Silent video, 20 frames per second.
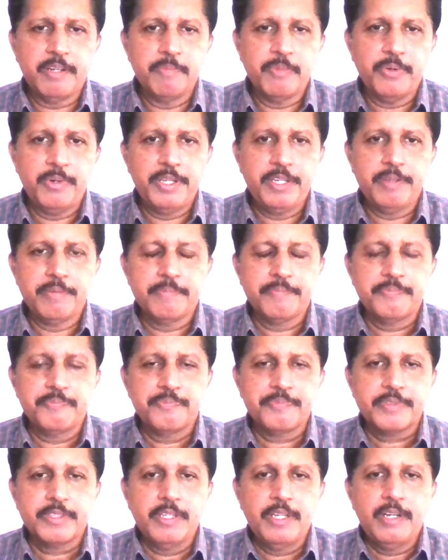Modi.
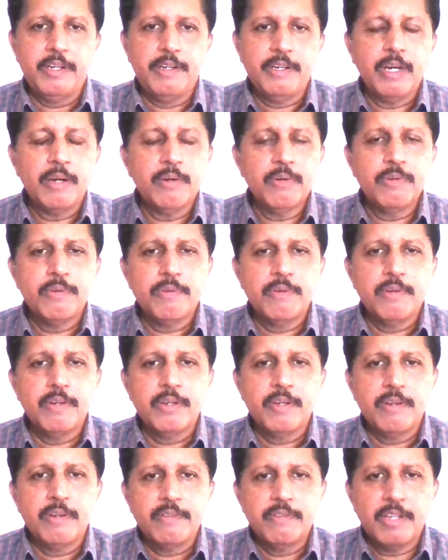Now,
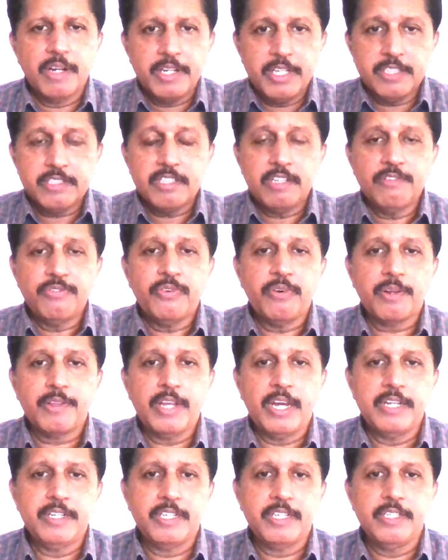the reason for
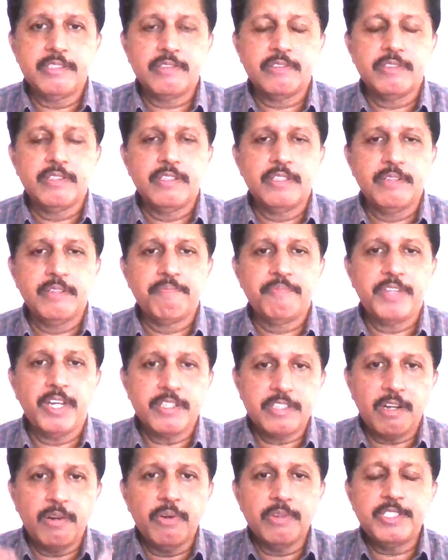that is, there
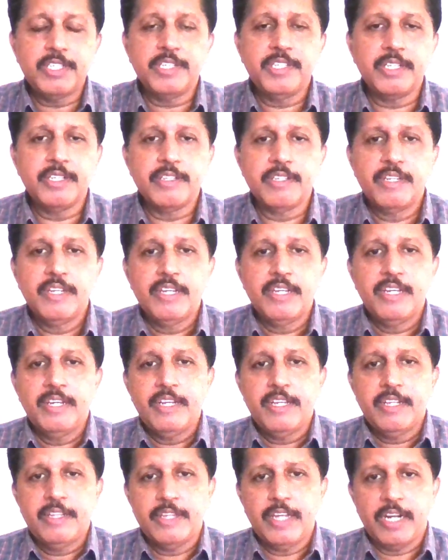is a logic in
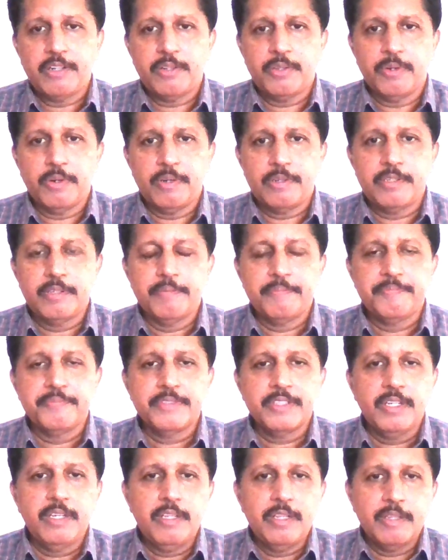that thought.
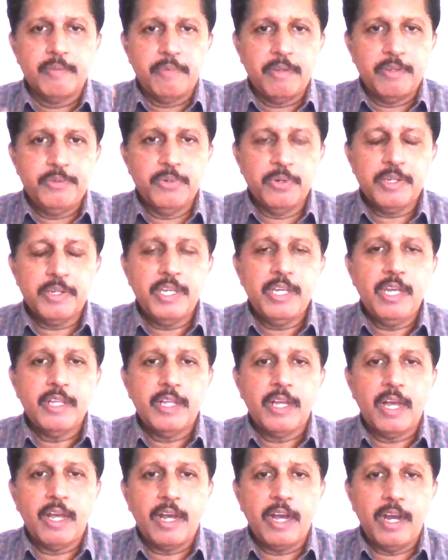Yogi
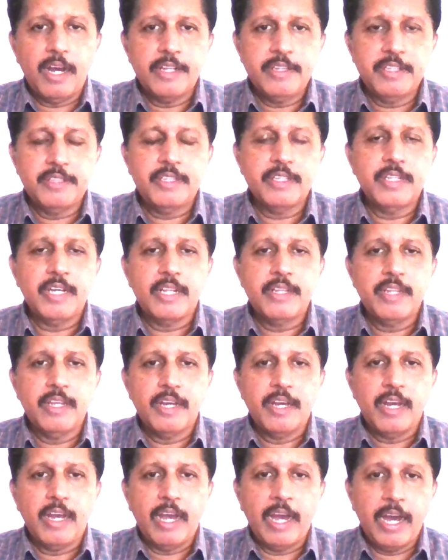Adityanath
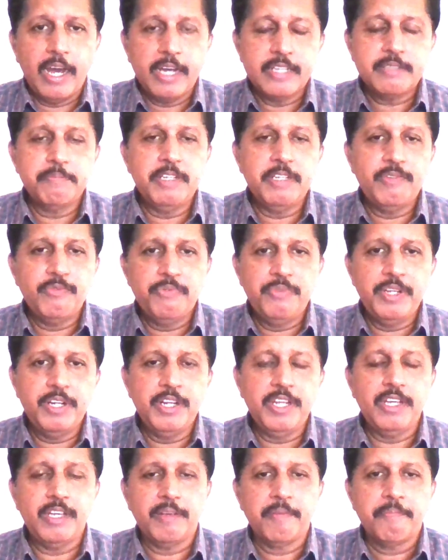has been
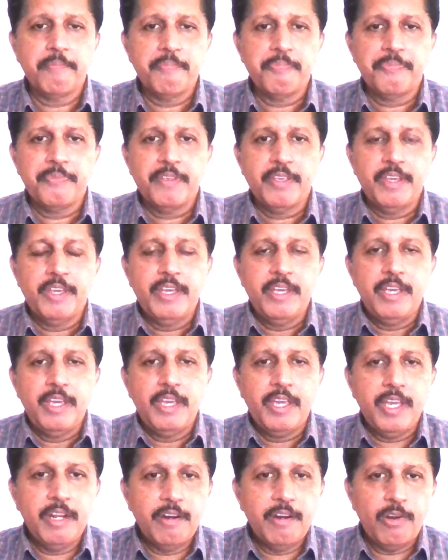winning
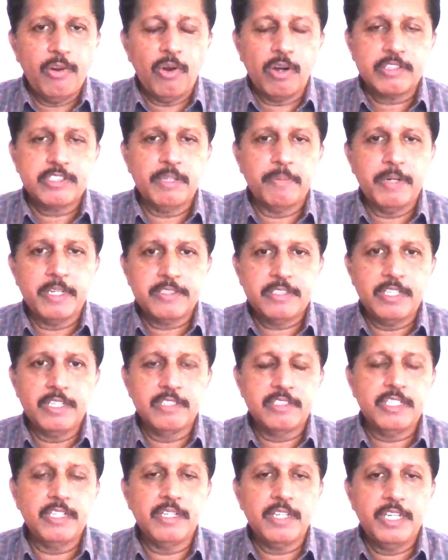in Lok Sabha
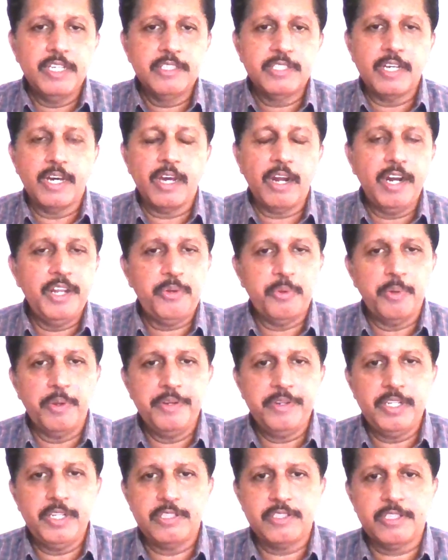since in his early
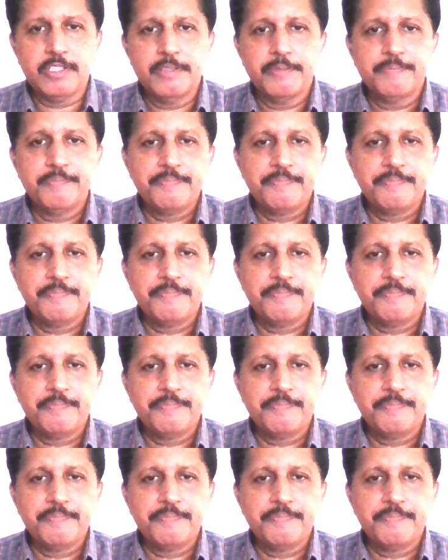20s.